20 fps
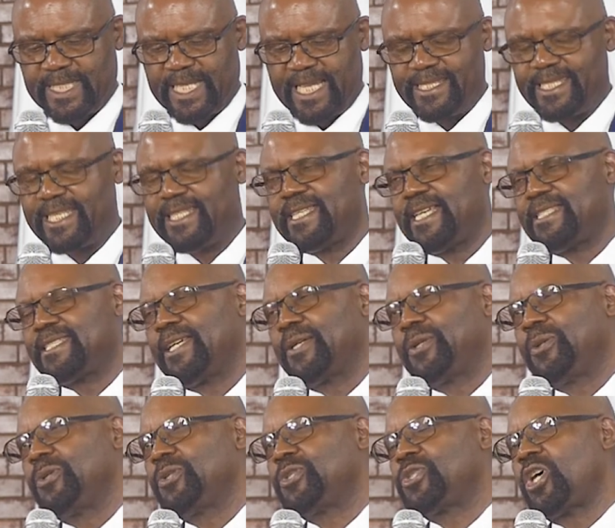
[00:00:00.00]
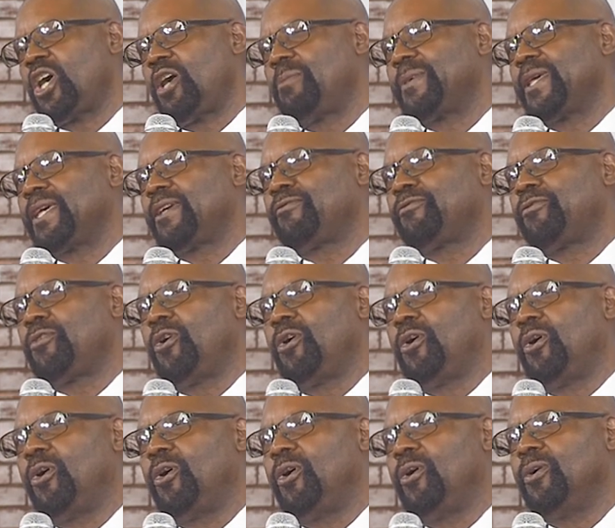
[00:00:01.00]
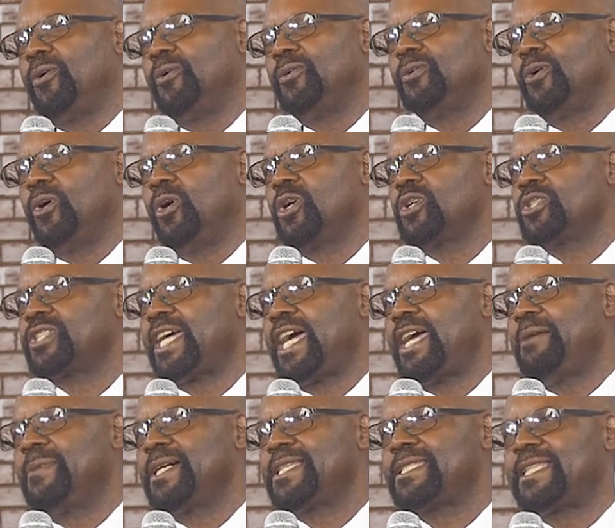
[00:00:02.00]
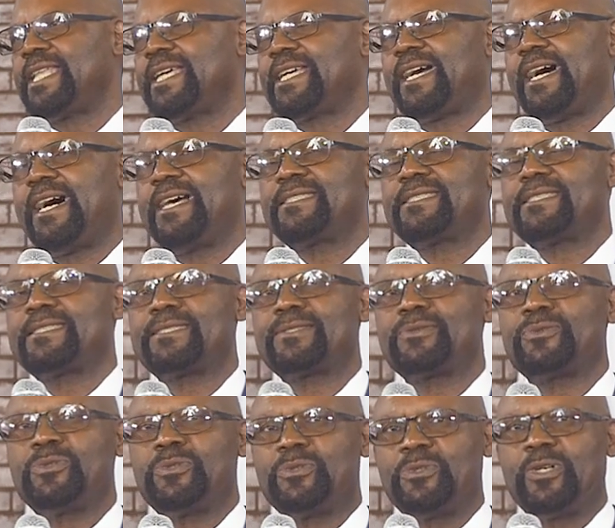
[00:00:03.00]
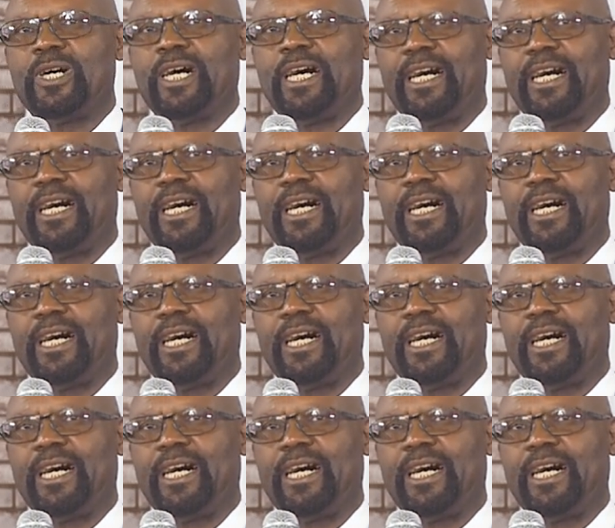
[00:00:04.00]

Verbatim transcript: I think that's a good topic for old timers like us who